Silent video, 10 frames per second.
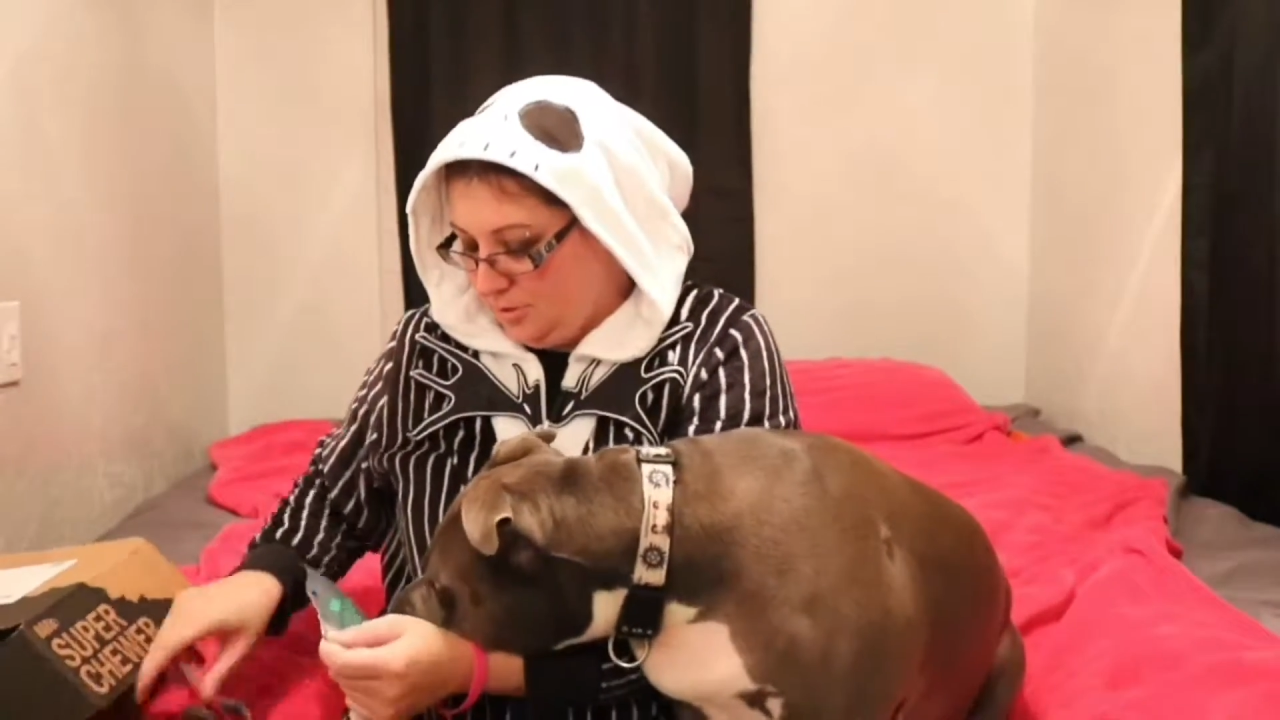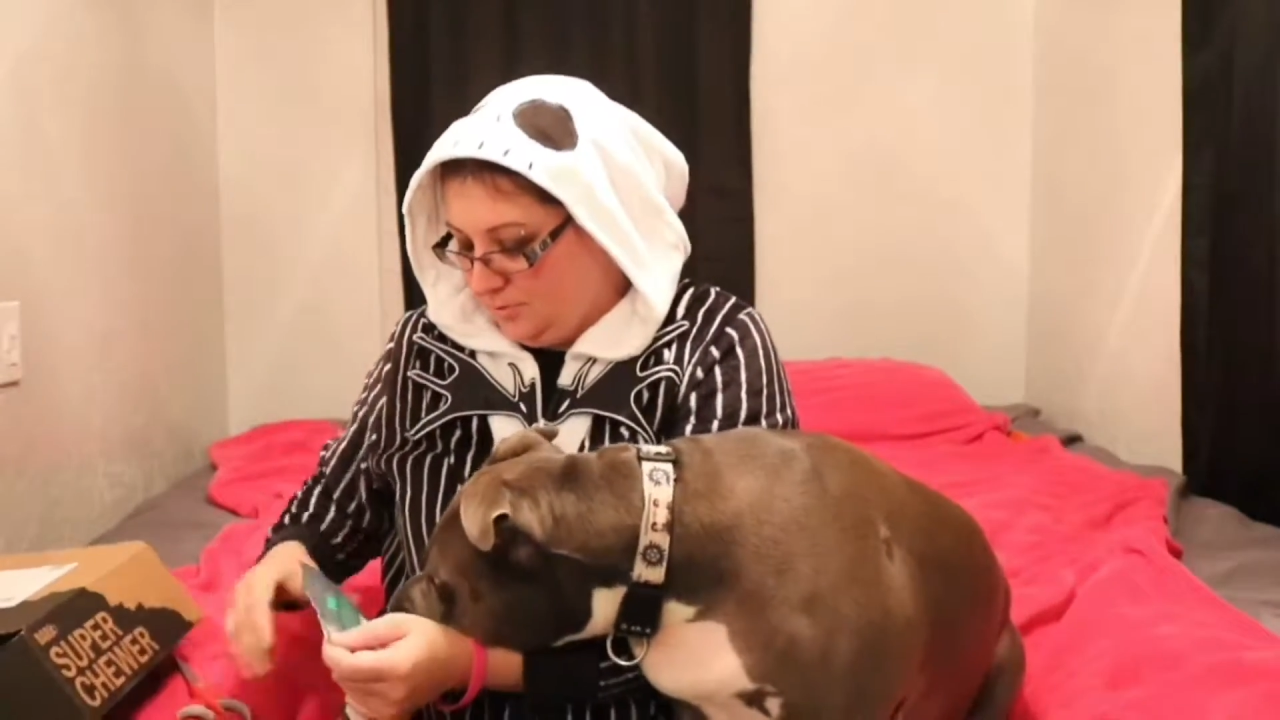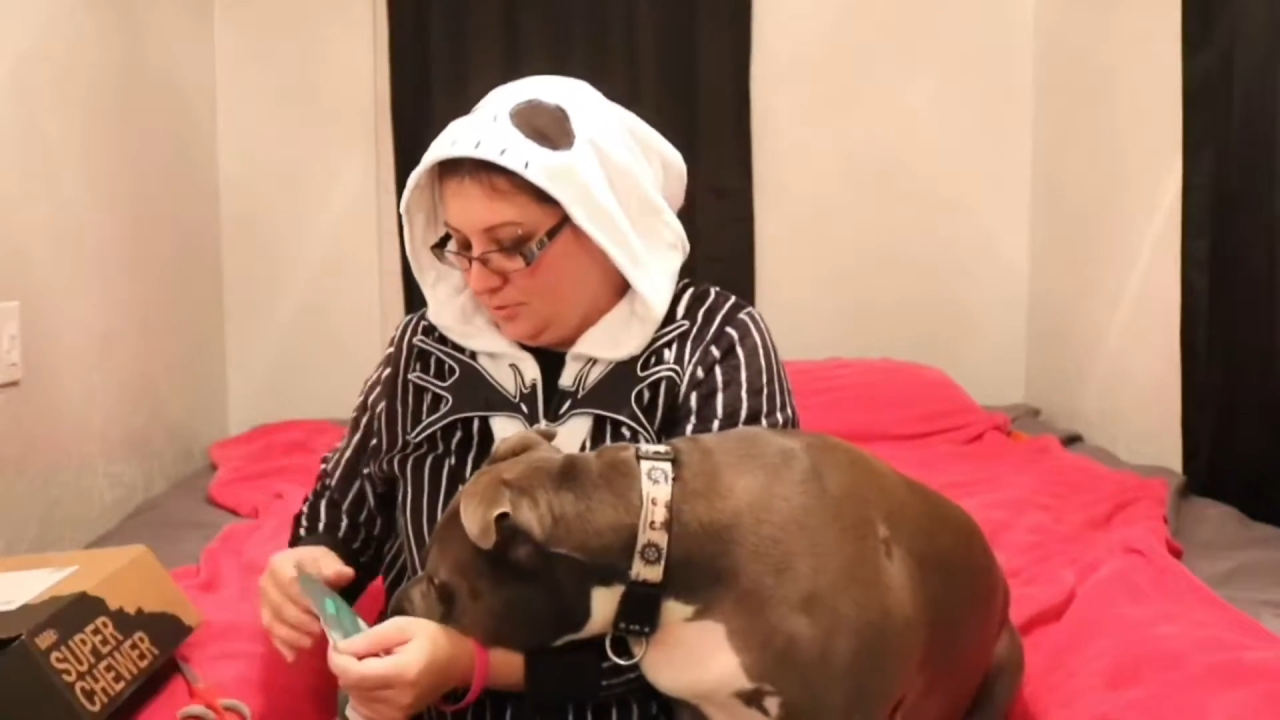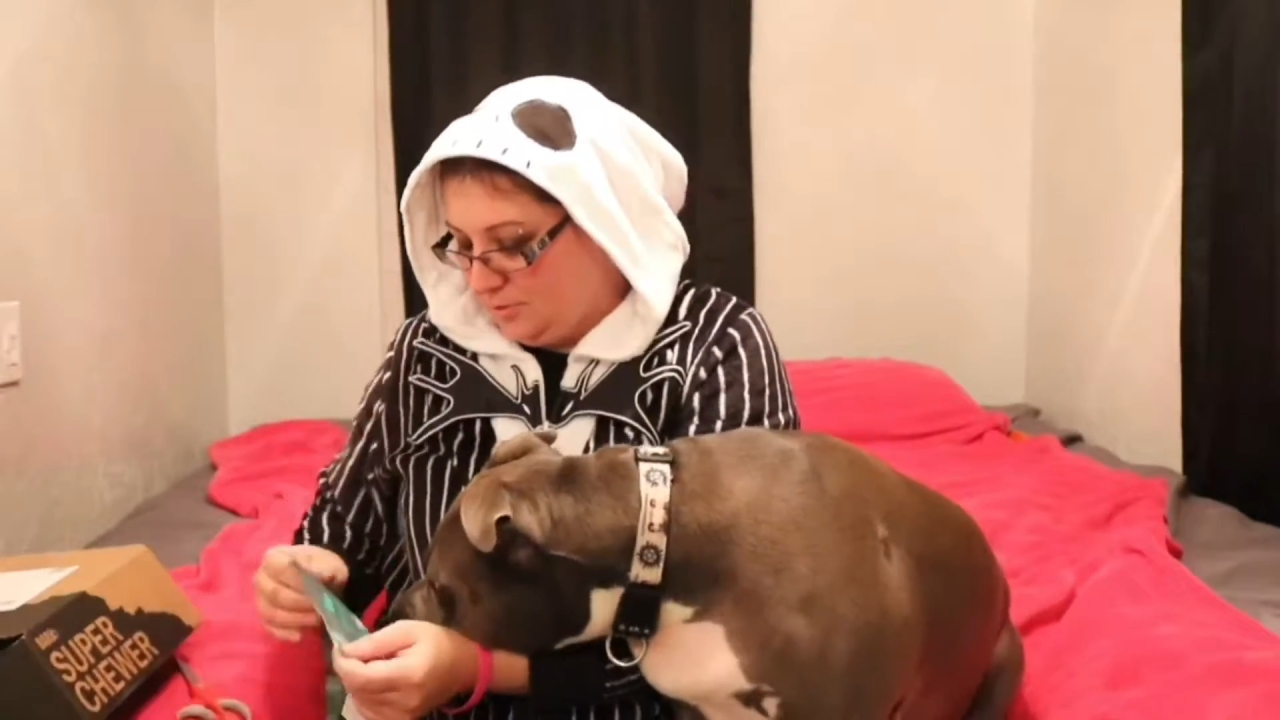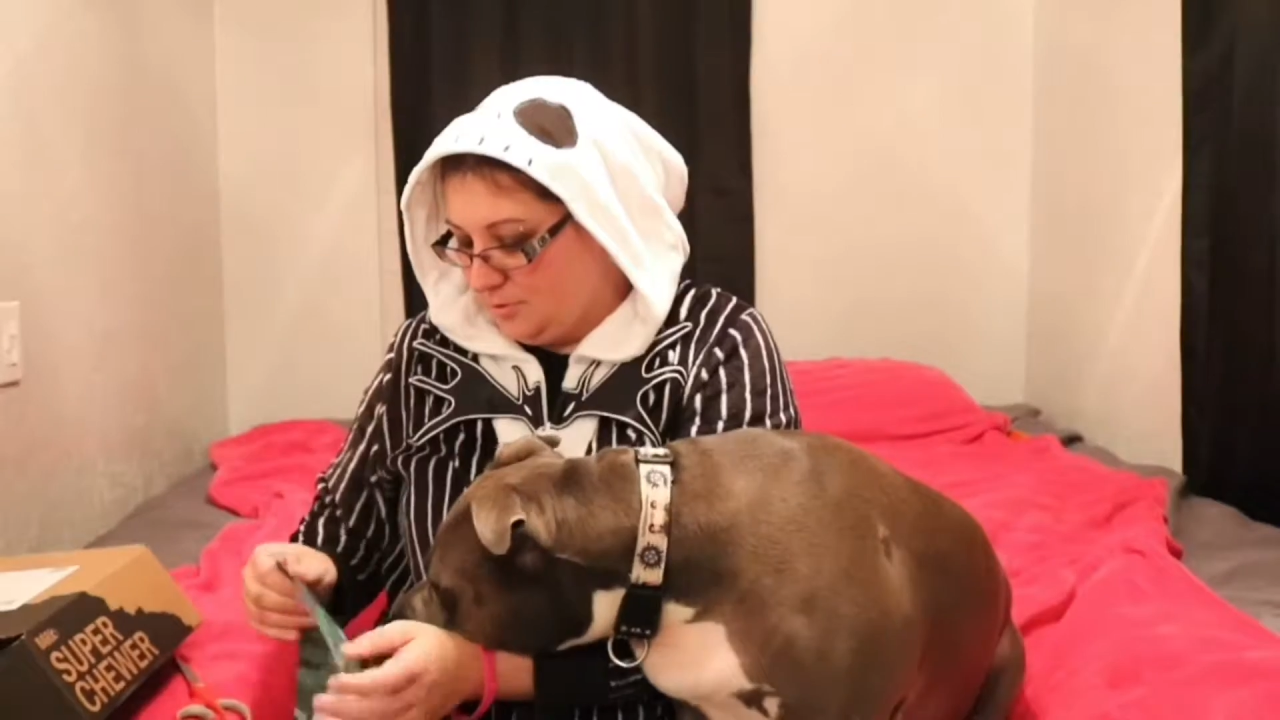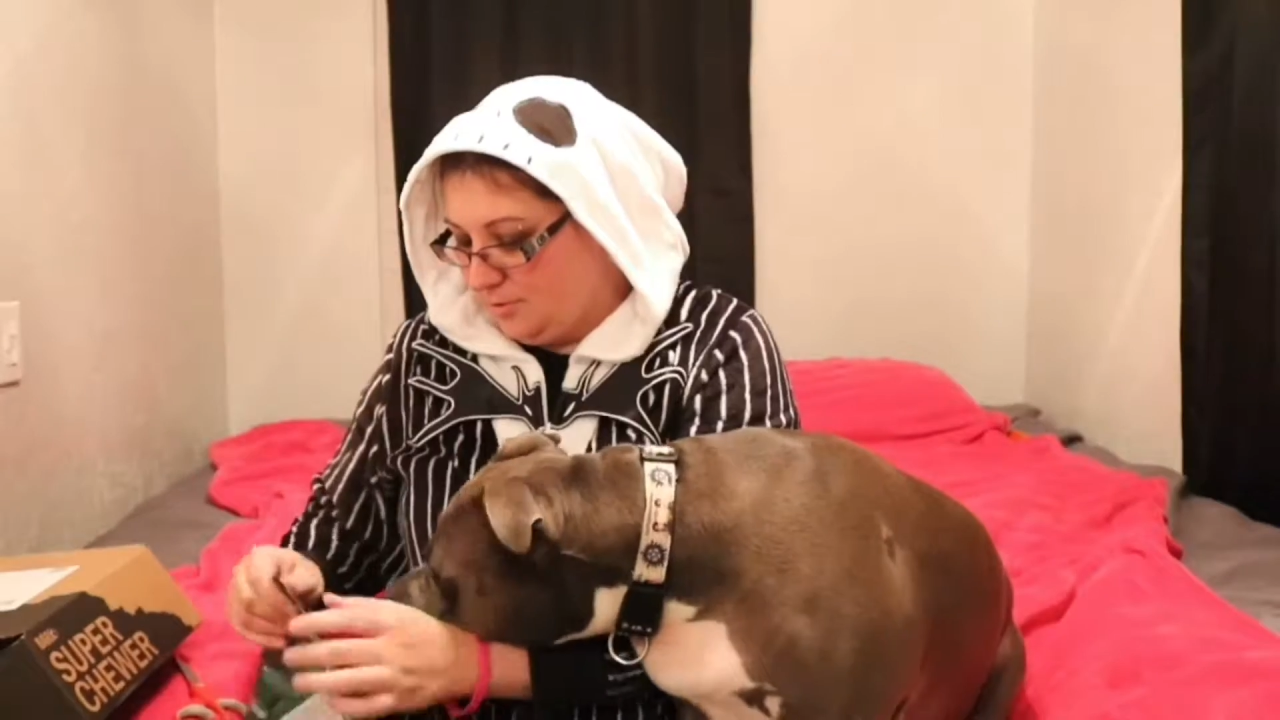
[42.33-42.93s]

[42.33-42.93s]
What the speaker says: you want to try